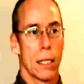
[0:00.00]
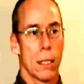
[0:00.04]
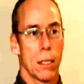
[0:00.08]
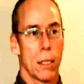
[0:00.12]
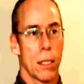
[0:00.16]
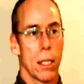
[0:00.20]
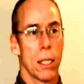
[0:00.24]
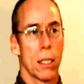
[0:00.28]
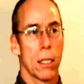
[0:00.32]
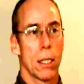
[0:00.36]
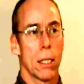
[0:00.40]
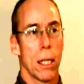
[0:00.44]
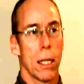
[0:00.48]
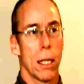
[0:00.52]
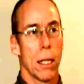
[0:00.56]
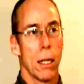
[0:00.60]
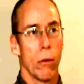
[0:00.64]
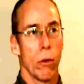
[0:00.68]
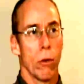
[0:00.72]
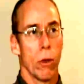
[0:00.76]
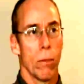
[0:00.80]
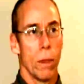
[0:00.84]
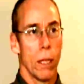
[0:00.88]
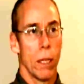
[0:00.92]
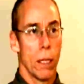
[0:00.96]
the sense
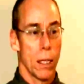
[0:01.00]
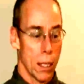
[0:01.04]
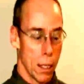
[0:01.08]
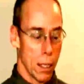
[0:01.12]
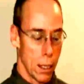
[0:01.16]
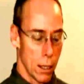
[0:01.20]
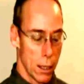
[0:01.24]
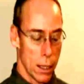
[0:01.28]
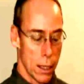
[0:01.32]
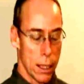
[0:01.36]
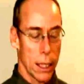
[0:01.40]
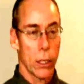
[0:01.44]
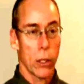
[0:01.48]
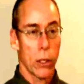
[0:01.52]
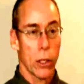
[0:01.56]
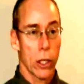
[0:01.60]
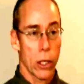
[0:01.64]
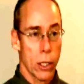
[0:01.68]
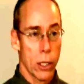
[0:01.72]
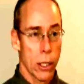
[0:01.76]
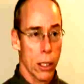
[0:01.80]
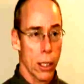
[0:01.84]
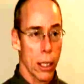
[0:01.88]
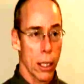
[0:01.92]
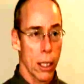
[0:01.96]
that it would be done
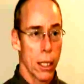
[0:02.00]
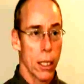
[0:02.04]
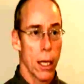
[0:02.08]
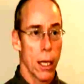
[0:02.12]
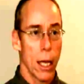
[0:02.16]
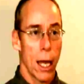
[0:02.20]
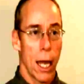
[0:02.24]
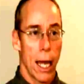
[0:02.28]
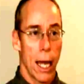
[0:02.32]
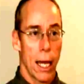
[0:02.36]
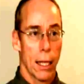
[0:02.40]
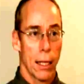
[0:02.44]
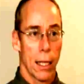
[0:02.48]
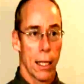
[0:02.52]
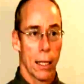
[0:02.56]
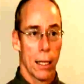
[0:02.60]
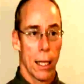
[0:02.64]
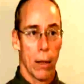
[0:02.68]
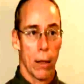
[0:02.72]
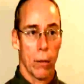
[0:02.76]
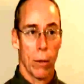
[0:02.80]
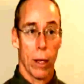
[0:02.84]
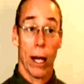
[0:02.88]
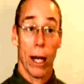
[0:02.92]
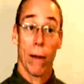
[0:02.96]
seriously and
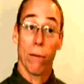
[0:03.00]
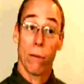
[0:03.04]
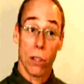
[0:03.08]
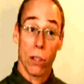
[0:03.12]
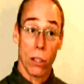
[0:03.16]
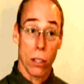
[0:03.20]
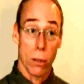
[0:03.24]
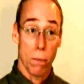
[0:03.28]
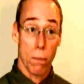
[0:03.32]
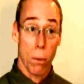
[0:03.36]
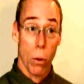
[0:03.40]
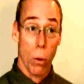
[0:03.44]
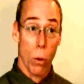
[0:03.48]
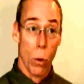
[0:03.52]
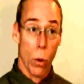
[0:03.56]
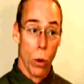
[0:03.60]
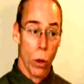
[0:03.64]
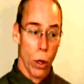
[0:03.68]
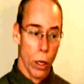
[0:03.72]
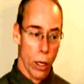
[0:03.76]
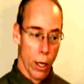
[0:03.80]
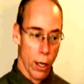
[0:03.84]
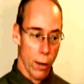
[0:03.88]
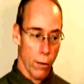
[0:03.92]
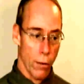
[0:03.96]
that they would have the
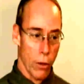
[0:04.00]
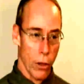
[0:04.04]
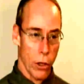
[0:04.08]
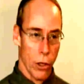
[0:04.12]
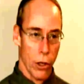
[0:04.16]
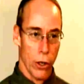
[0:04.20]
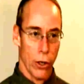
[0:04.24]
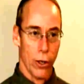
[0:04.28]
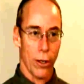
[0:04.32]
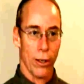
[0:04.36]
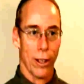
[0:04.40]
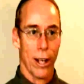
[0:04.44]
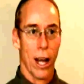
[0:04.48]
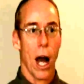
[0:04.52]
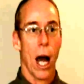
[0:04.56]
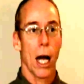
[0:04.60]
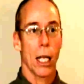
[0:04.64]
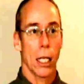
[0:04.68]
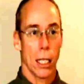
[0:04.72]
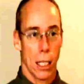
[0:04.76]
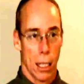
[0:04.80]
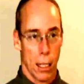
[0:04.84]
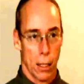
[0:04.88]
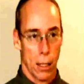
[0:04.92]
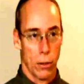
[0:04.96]
support of their
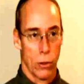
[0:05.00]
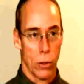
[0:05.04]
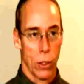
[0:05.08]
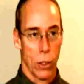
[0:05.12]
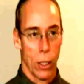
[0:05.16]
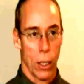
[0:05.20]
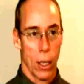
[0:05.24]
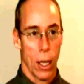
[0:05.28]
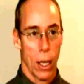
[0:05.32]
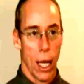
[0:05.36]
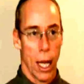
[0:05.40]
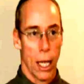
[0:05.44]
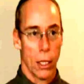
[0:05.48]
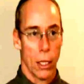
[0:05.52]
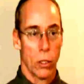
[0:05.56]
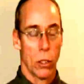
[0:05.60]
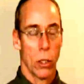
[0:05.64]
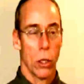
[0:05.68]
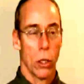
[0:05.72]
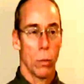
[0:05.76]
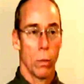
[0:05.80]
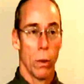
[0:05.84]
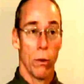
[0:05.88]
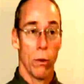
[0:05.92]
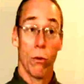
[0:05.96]
colleagues. And
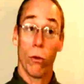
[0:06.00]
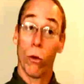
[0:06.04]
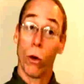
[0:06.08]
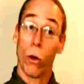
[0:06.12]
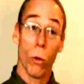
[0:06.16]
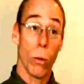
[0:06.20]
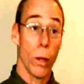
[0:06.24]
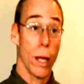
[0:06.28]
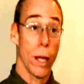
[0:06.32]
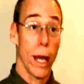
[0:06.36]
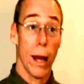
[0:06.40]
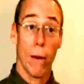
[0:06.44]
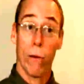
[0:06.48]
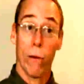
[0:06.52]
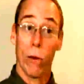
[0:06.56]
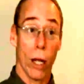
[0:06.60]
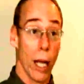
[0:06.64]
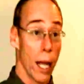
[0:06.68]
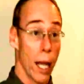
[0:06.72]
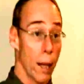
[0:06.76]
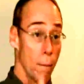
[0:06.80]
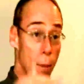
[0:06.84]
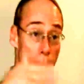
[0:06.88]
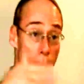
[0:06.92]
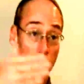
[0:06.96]
so before we
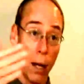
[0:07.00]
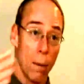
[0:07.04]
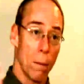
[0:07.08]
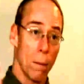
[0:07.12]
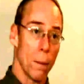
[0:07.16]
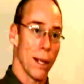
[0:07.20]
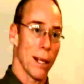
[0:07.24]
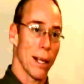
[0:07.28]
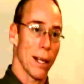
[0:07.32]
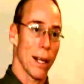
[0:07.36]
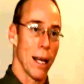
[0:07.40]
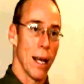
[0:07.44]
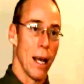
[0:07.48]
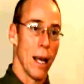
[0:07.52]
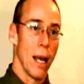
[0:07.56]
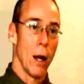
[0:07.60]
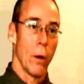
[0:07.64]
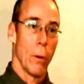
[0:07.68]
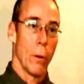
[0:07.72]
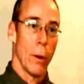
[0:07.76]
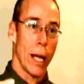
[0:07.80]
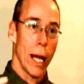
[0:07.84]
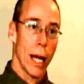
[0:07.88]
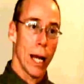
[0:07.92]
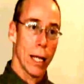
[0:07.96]
ever came public,
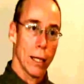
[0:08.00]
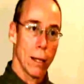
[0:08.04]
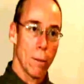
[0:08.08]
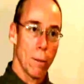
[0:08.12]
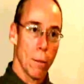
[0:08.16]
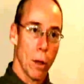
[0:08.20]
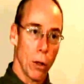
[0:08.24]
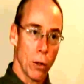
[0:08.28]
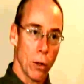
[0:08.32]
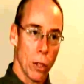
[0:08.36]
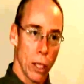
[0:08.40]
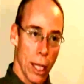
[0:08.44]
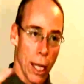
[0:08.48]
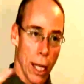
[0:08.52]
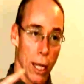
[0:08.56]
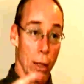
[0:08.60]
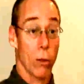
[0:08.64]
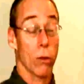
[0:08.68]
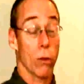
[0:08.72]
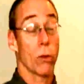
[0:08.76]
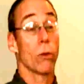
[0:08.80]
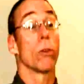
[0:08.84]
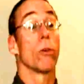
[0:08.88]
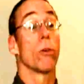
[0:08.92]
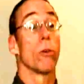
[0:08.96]
we got them all
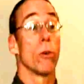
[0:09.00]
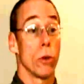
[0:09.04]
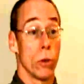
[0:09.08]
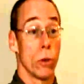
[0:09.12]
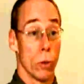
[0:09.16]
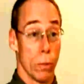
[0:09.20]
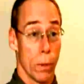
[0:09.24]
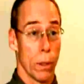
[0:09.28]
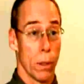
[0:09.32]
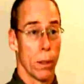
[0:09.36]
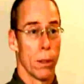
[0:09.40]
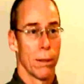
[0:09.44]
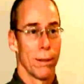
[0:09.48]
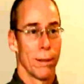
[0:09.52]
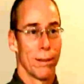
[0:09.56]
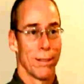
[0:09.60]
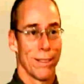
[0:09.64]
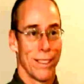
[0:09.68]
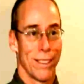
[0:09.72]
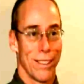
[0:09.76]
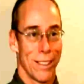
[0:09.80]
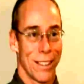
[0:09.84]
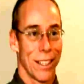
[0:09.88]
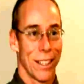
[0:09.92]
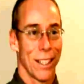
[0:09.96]
together as a group,
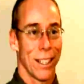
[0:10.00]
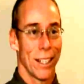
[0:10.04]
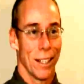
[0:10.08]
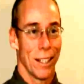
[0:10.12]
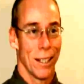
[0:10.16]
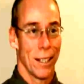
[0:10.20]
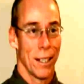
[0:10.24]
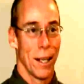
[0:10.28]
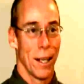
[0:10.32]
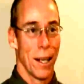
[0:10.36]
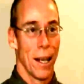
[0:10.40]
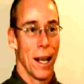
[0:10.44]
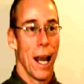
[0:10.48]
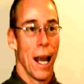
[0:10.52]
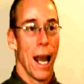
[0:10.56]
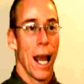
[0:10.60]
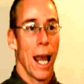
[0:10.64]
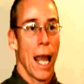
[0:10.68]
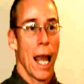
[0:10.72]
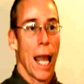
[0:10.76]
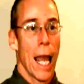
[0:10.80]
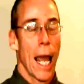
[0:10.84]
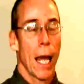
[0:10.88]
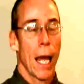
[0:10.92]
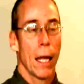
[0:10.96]
you see,
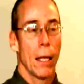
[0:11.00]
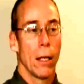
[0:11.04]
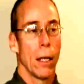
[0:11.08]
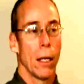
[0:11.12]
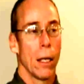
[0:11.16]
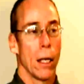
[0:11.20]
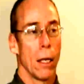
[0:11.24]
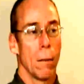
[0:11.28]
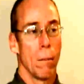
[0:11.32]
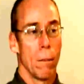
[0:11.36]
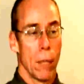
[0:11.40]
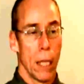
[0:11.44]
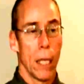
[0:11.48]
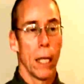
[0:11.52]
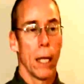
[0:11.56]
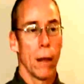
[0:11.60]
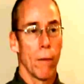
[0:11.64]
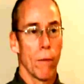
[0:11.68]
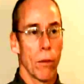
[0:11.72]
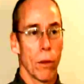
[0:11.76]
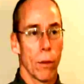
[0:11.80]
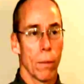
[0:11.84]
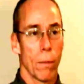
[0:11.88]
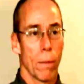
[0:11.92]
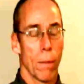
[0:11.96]
and many
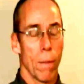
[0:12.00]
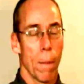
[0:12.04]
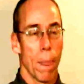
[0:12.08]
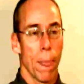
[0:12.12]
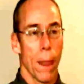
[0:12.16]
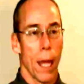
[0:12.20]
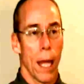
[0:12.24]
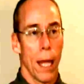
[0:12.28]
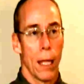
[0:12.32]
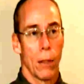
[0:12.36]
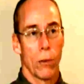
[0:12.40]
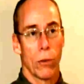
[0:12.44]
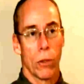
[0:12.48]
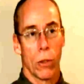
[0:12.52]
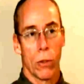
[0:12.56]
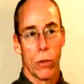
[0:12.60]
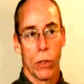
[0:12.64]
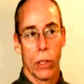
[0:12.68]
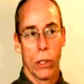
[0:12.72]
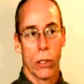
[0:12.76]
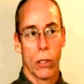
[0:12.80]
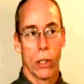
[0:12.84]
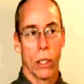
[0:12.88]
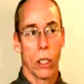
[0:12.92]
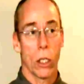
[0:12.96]
of them. And so
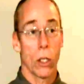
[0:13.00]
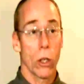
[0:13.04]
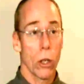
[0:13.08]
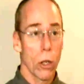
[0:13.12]
this